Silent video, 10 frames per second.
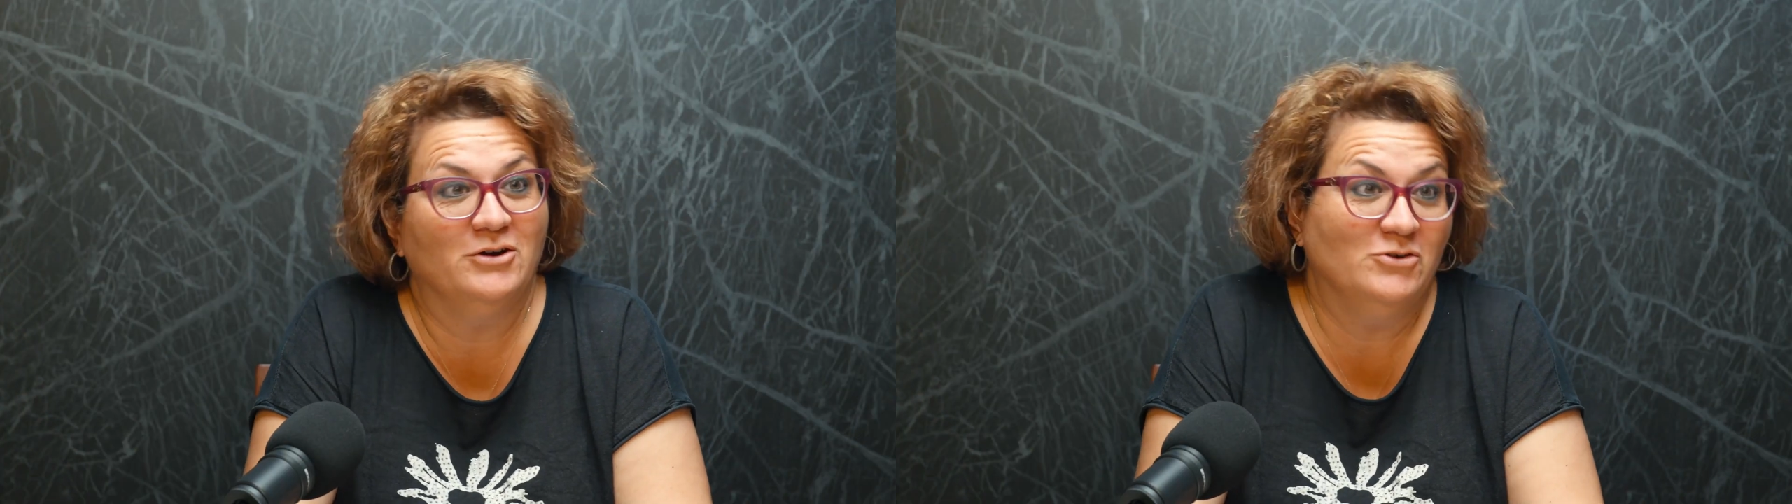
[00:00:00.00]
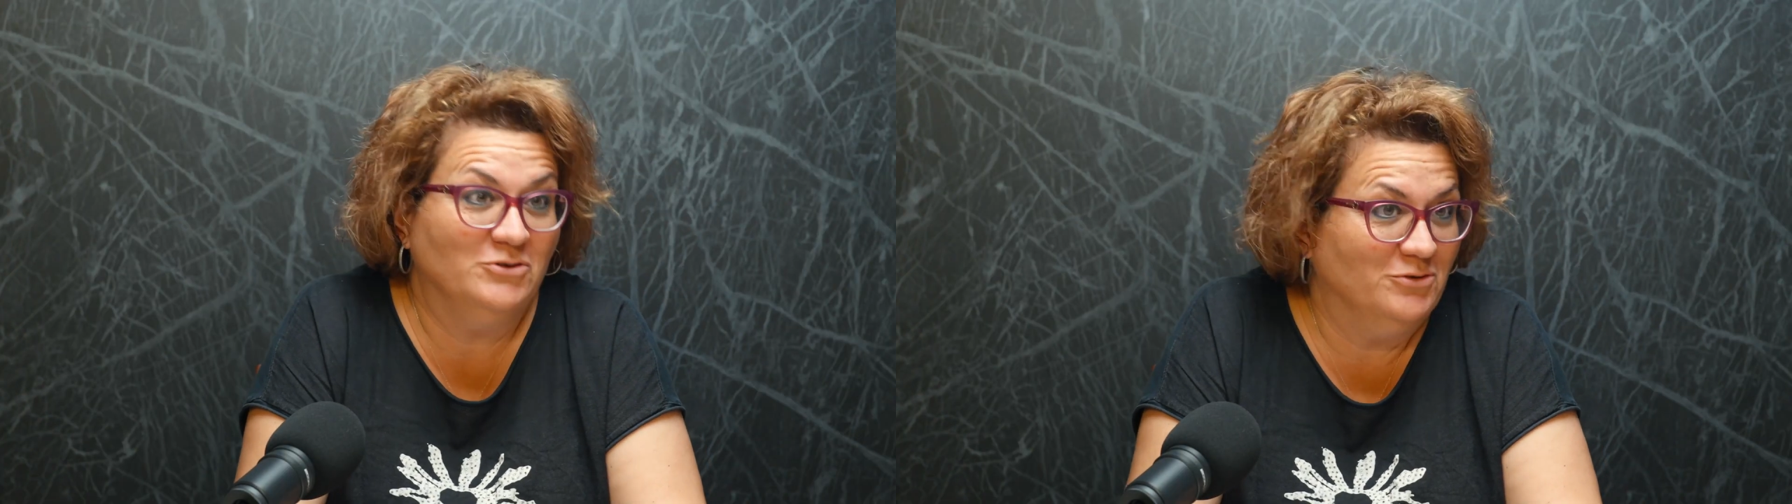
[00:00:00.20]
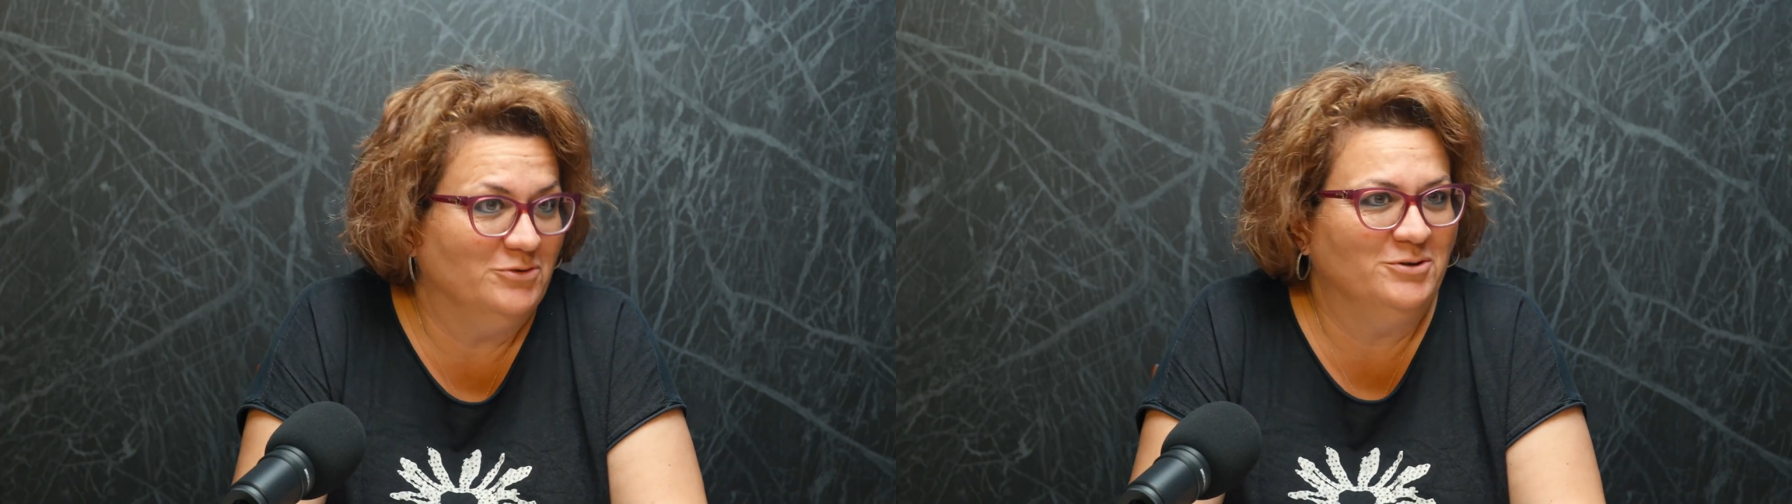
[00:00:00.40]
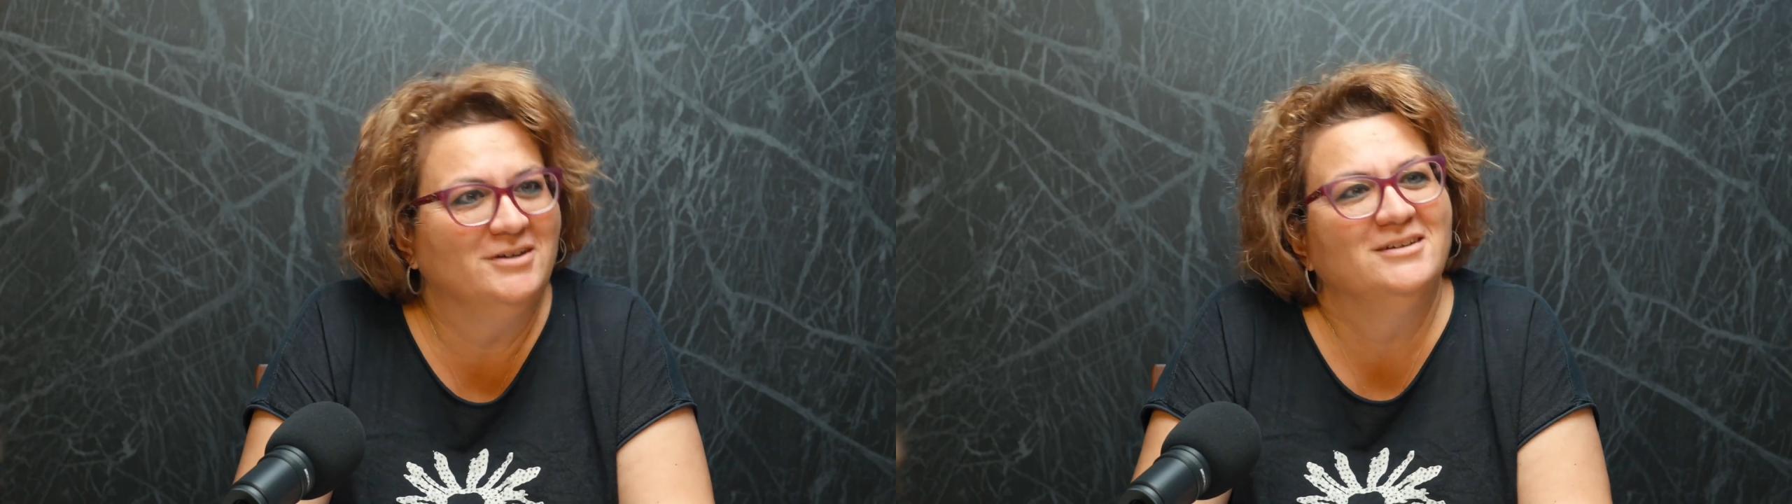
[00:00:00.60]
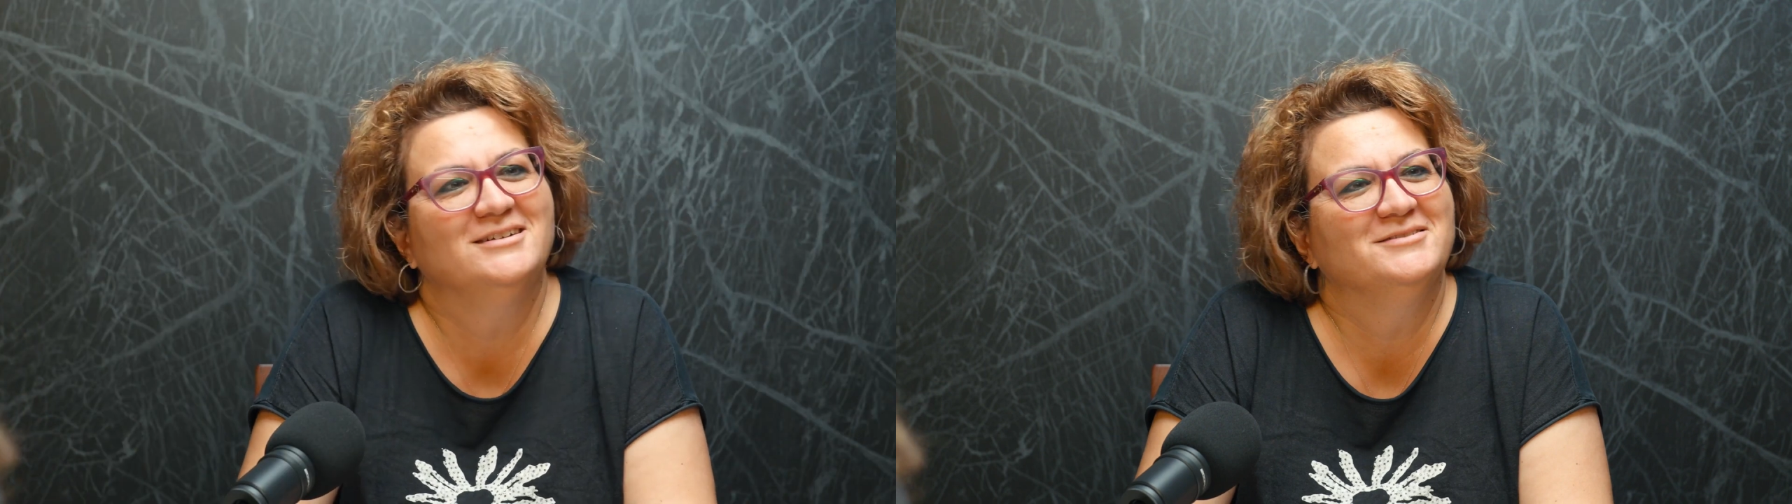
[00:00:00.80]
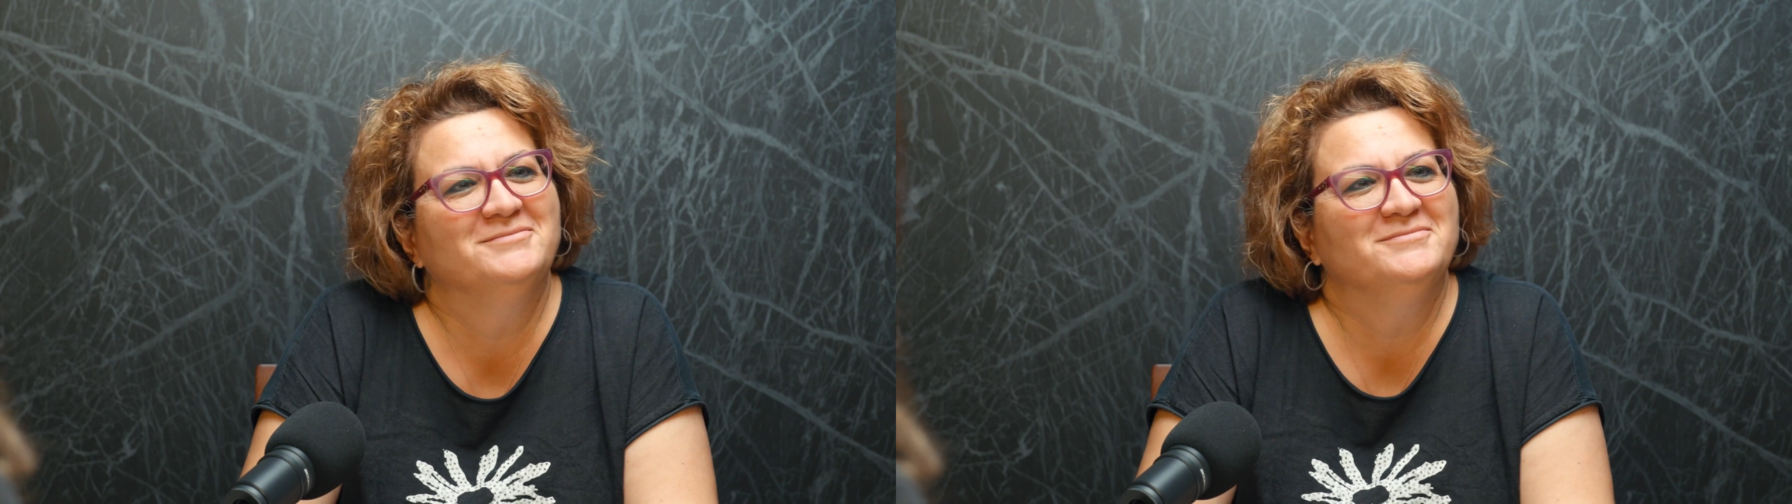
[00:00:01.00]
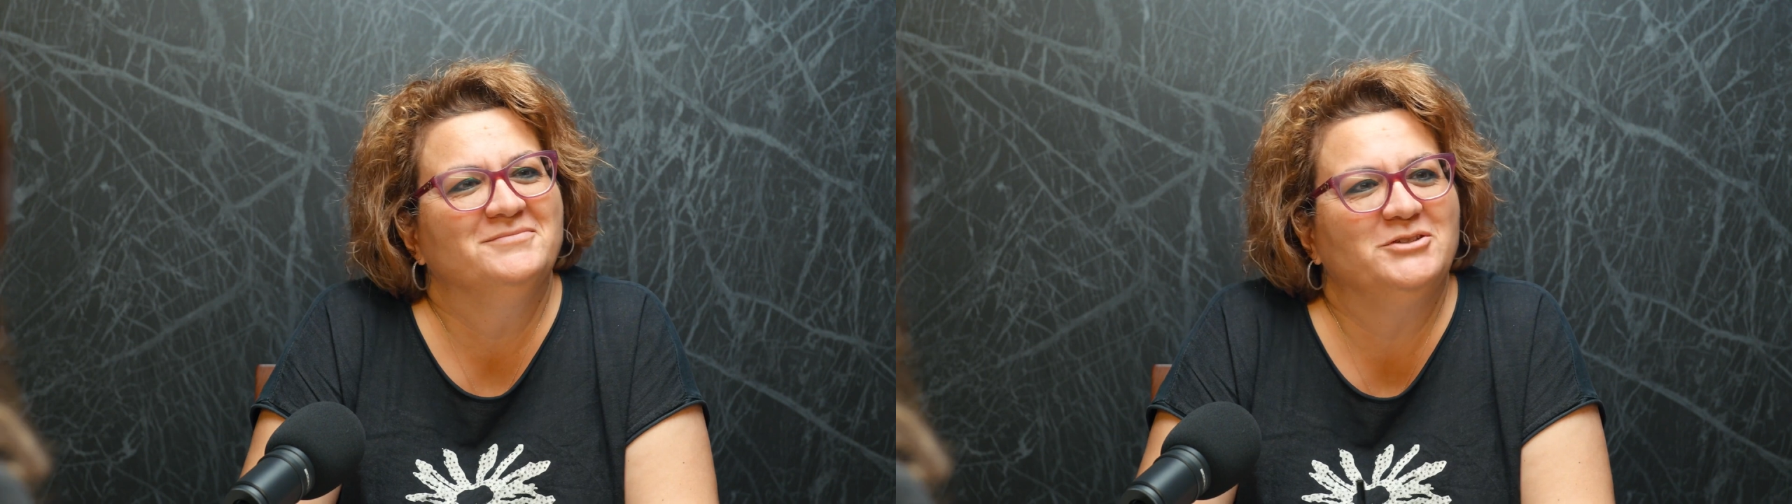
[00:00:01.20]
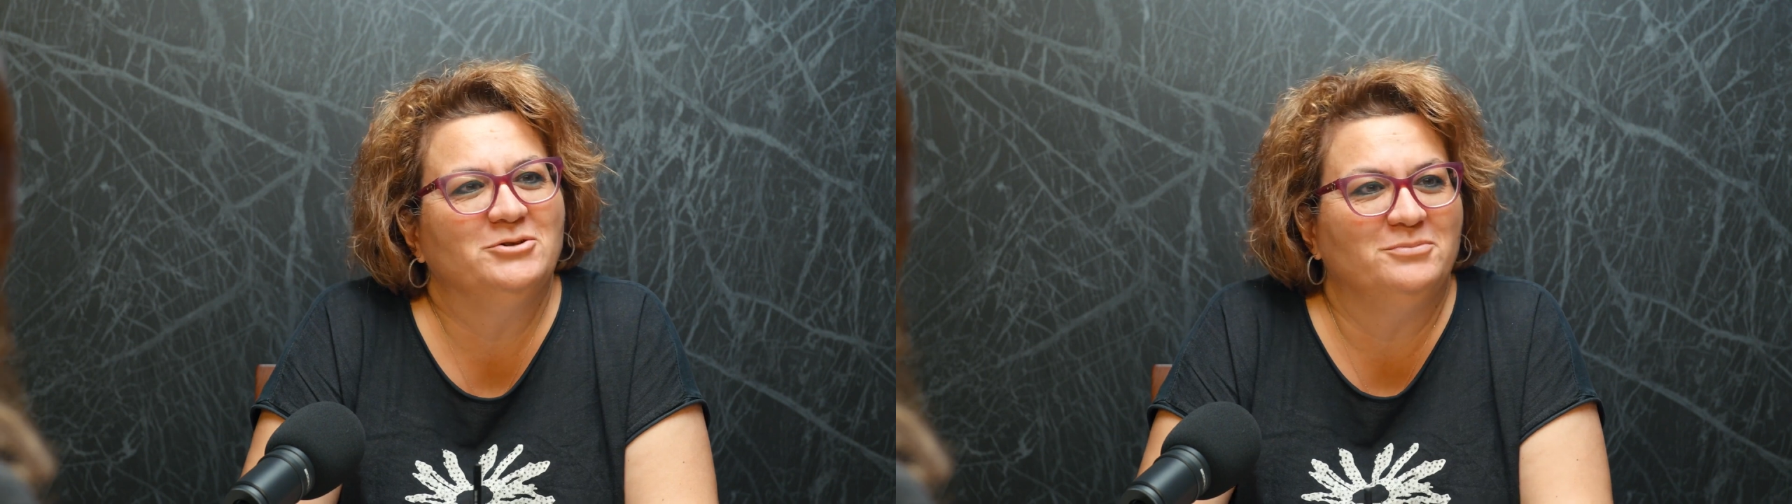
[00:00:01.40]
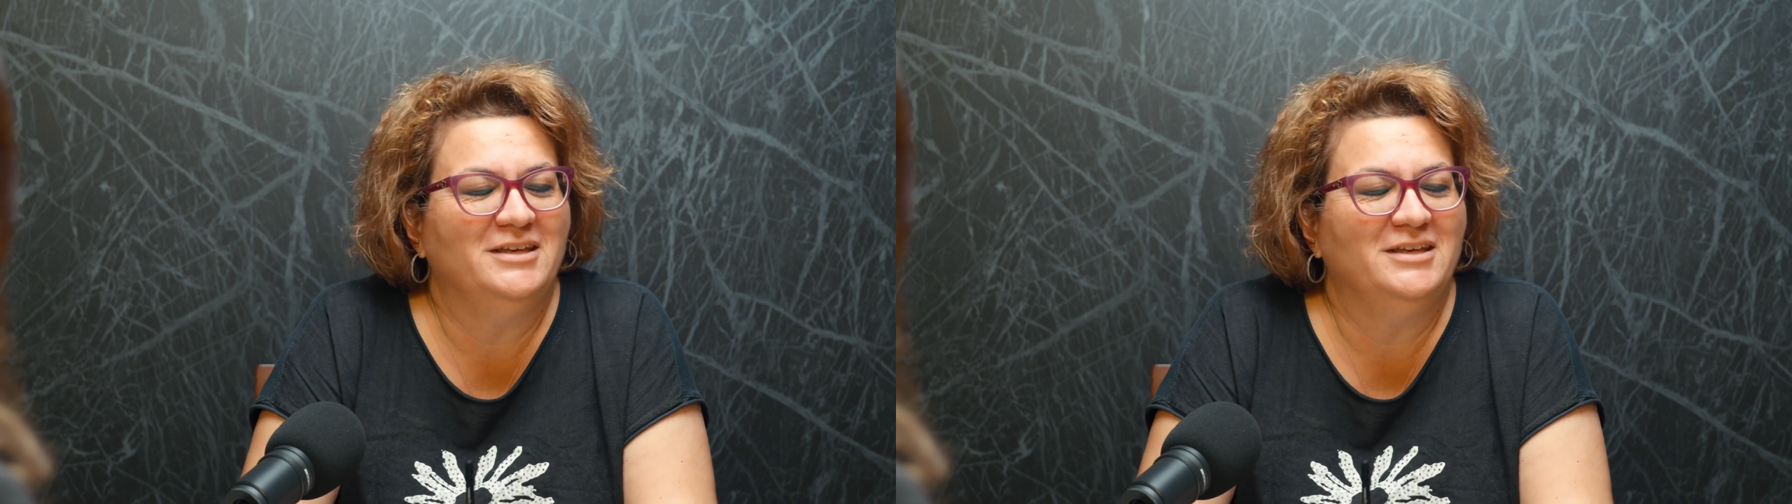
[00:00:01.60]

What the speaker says: honor to